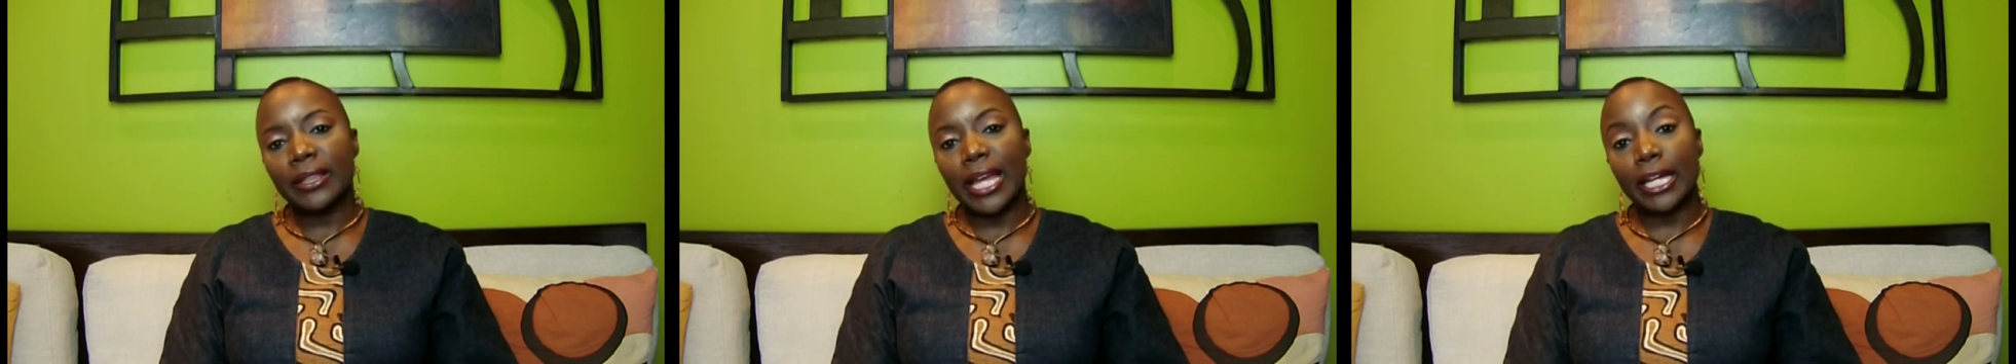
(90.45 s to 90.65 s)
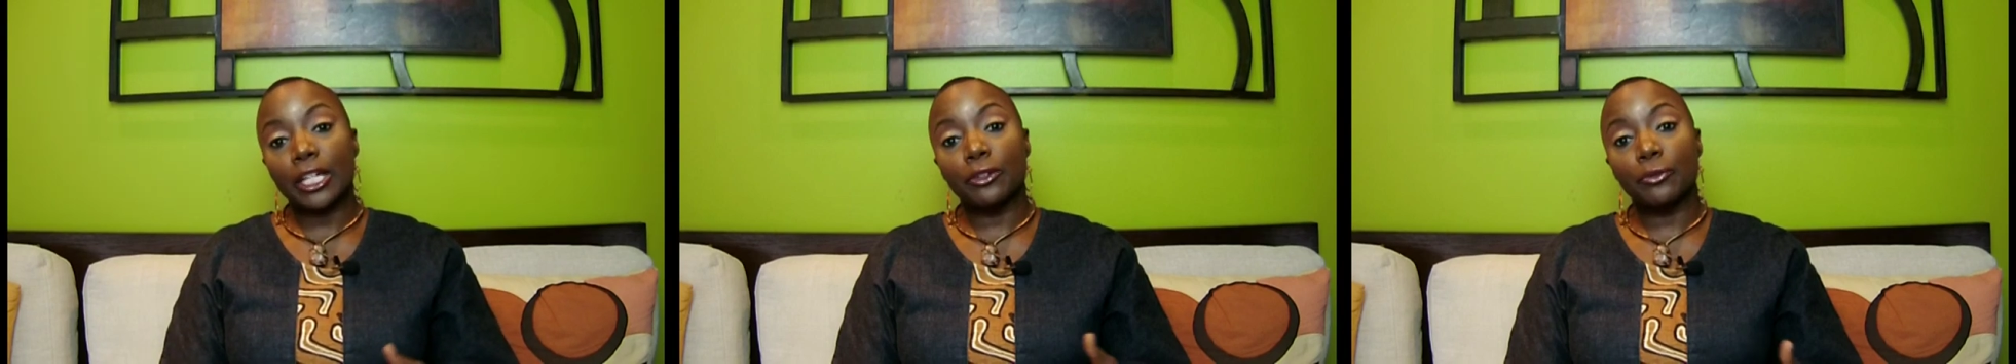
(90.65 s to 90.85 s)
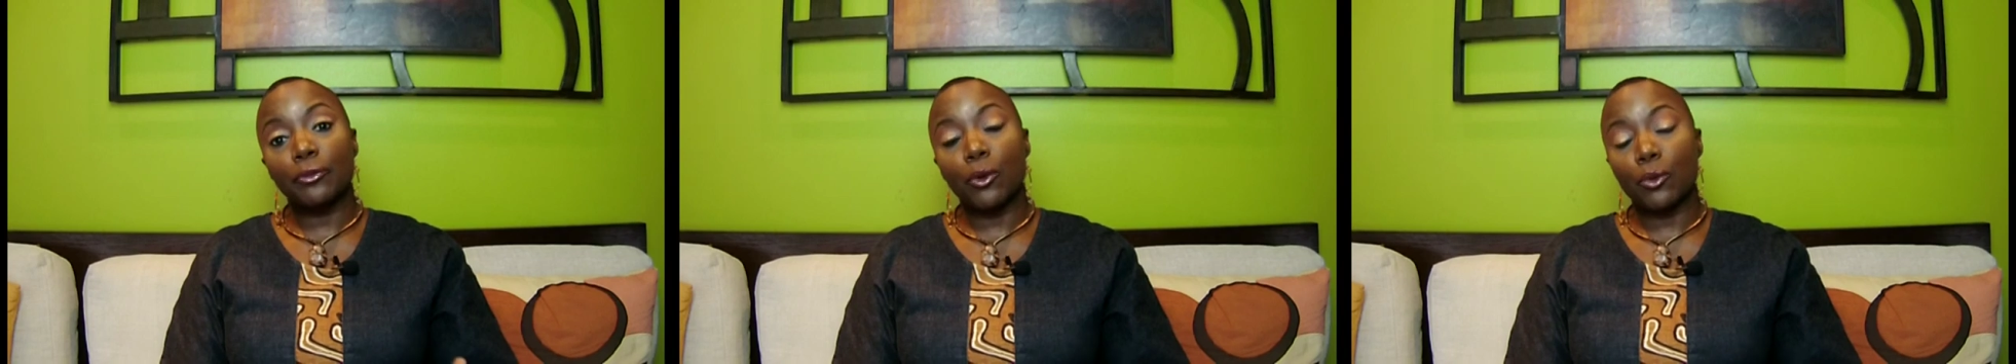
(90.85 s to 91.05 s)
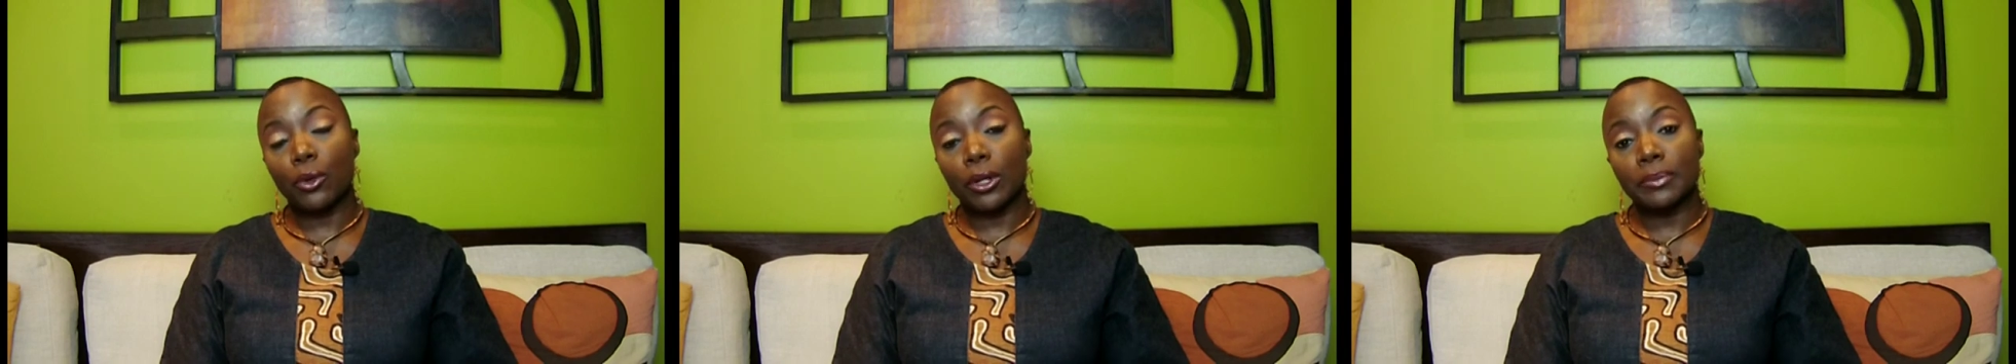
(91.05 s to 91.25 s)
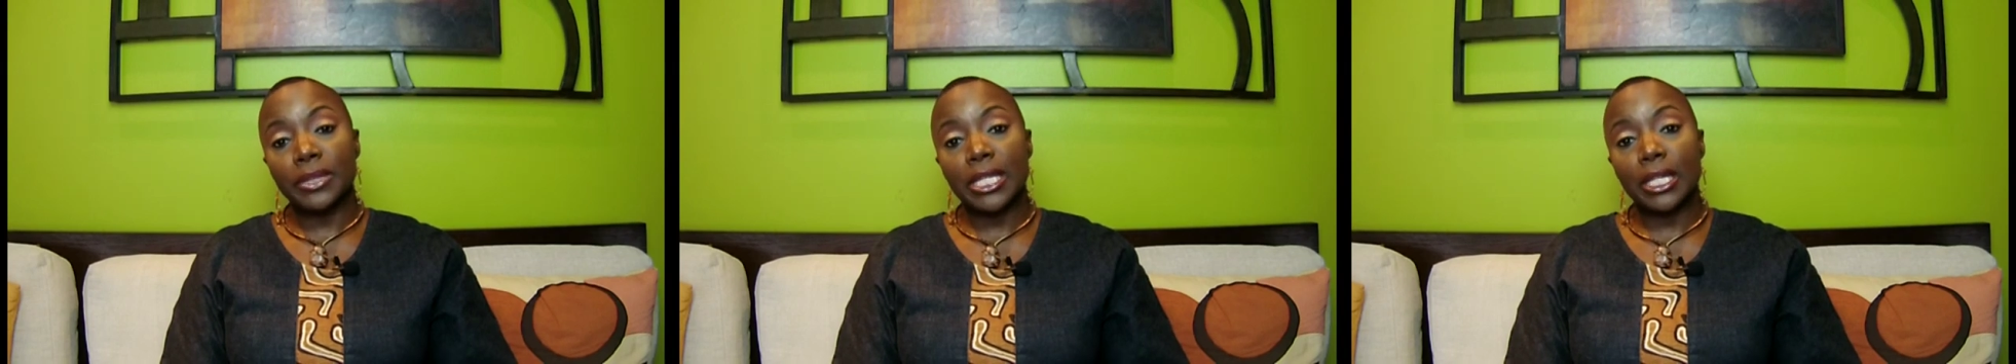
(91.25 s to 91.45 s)
that
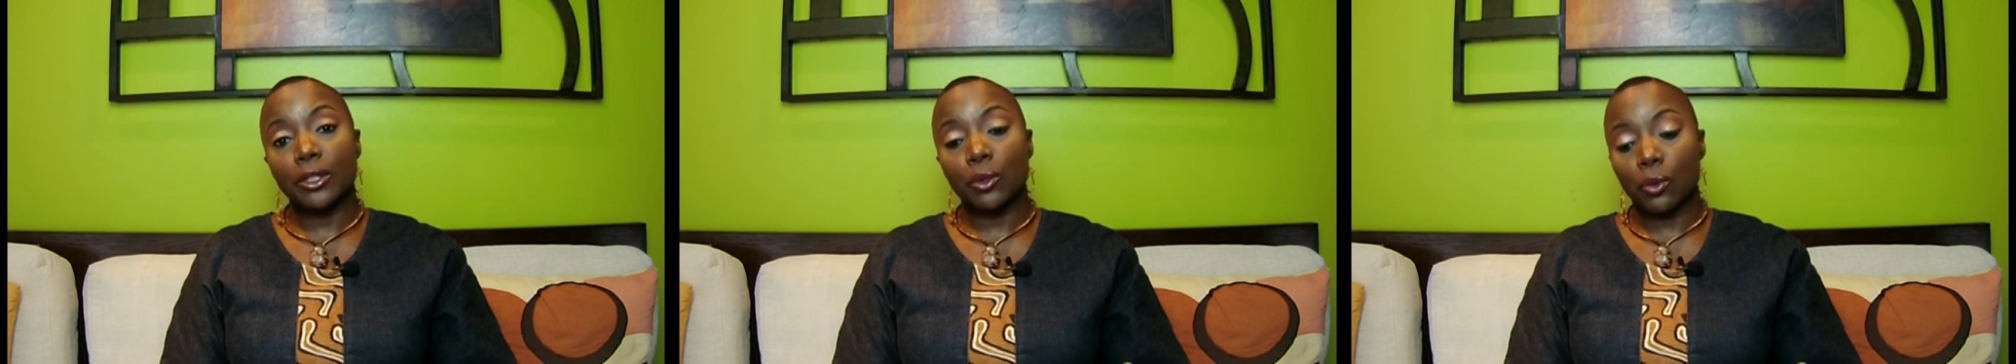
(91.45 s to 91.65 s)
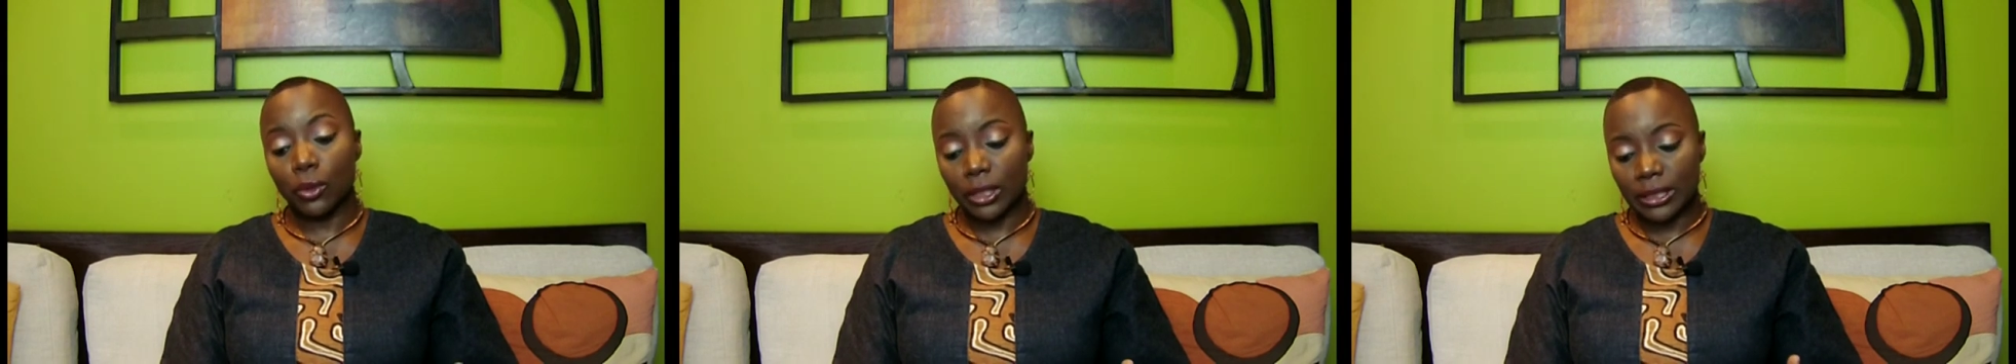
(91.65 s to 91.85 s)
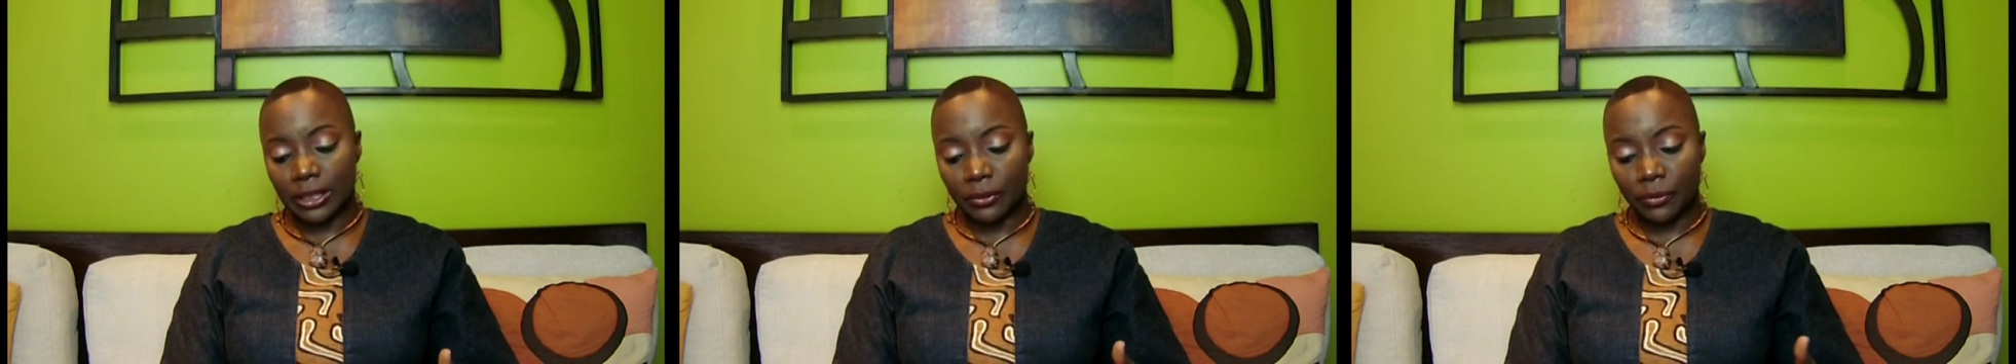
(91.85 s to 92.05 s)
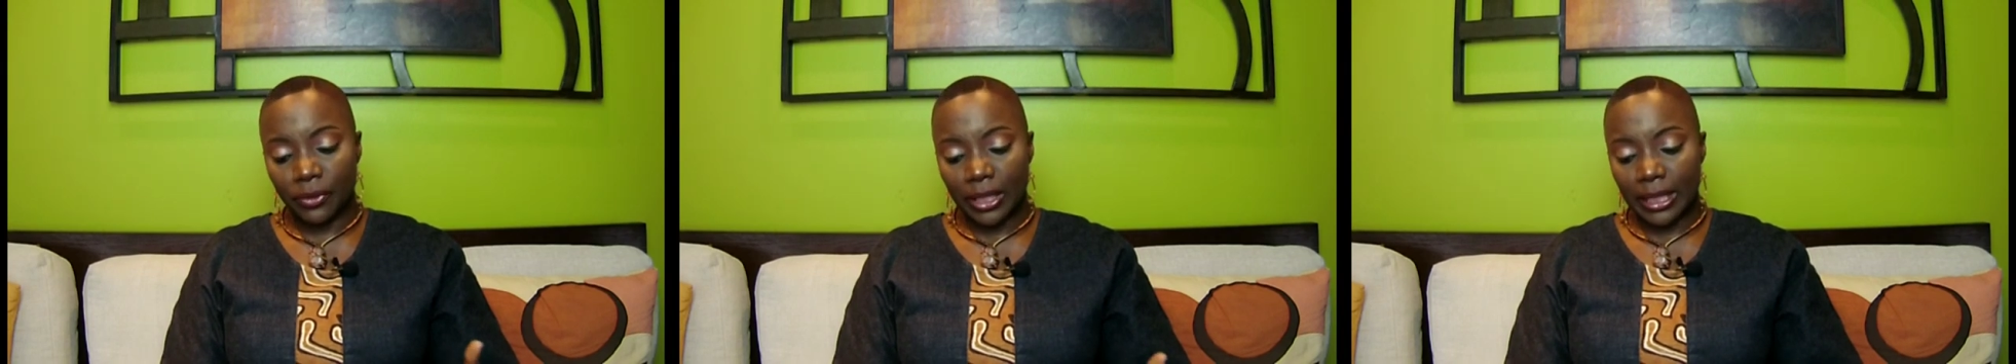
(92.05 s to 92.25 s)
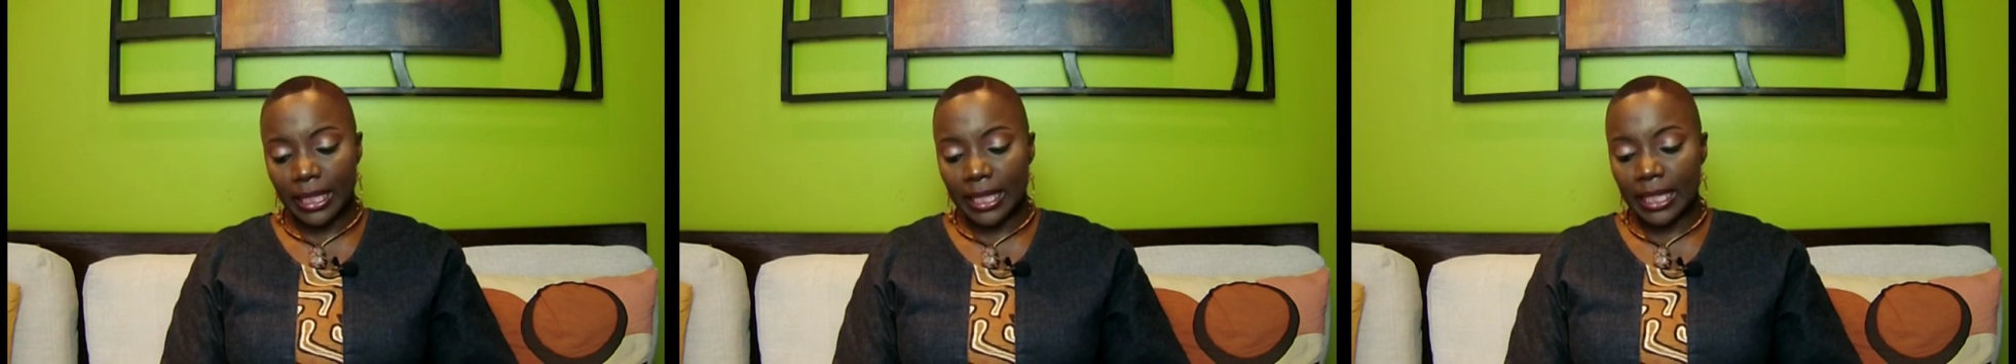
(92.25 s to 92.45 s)
conforms in order to
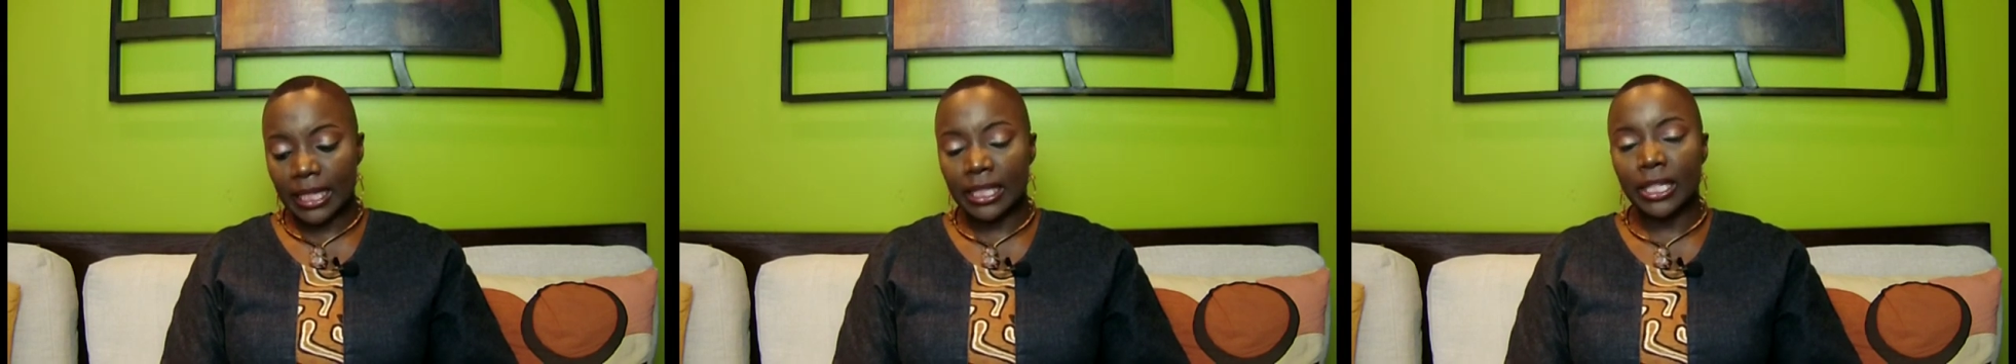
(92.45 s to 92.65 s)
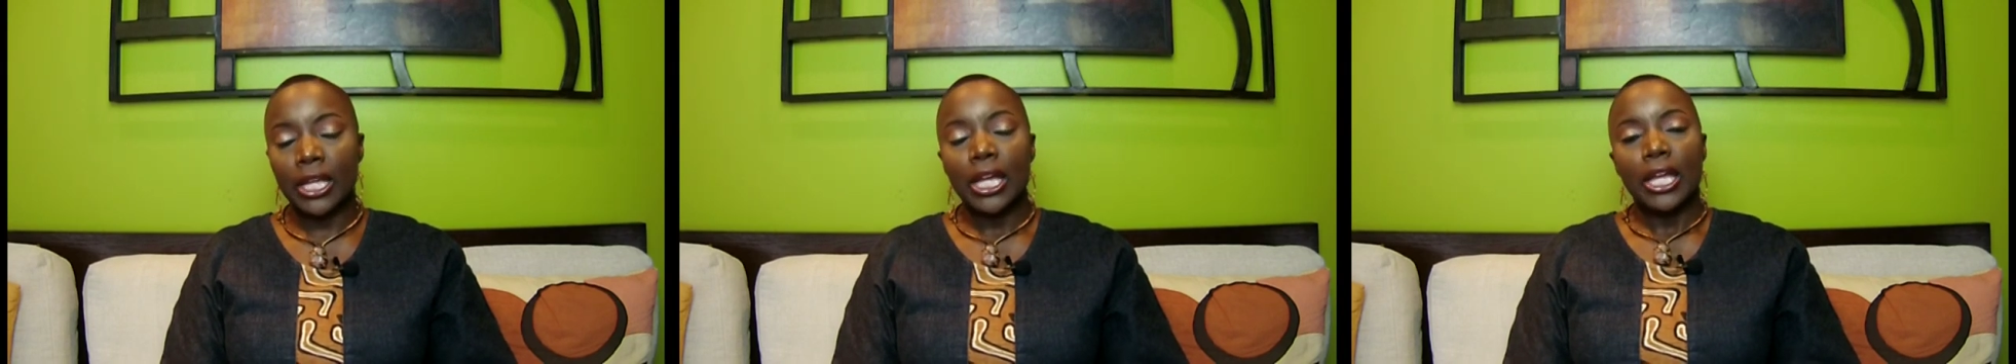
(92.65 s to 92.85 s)
fit in